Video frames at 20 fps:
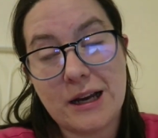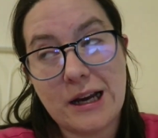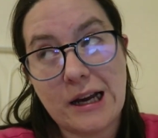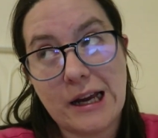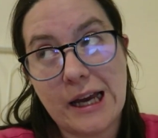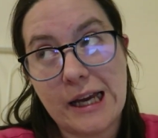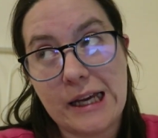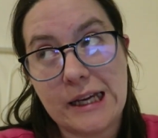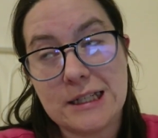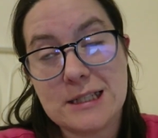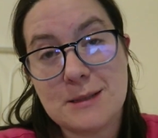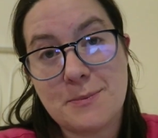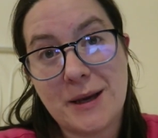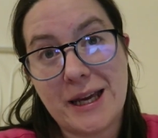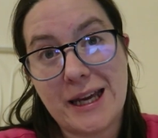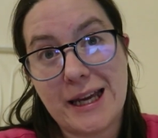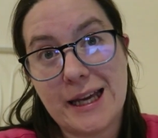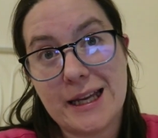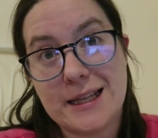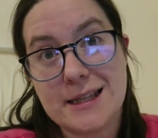
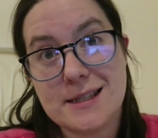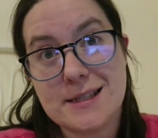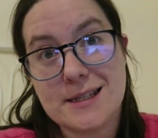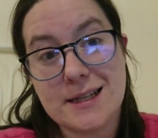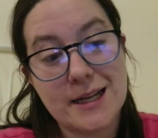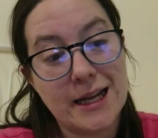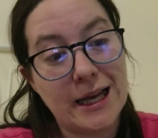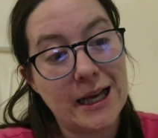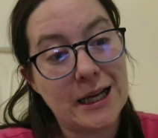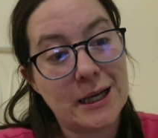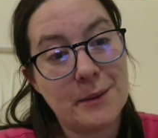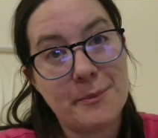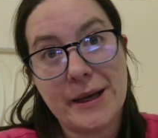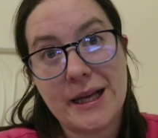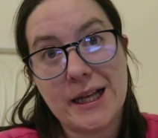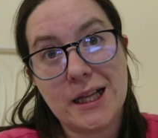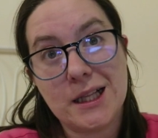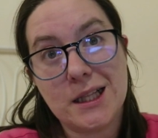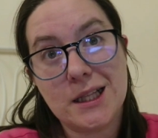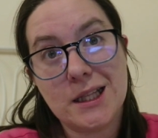HP instant ink
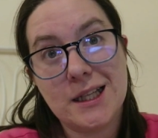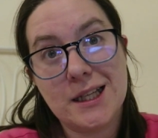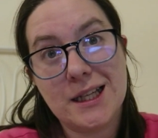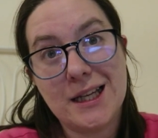bill,